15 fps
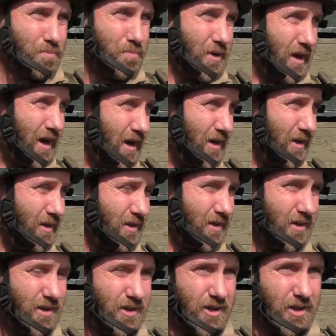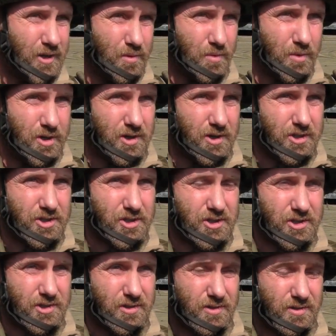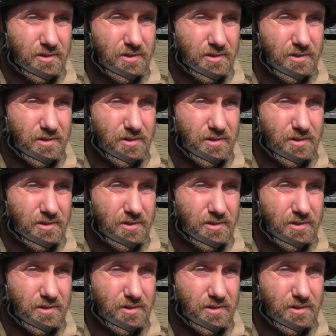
behind it, which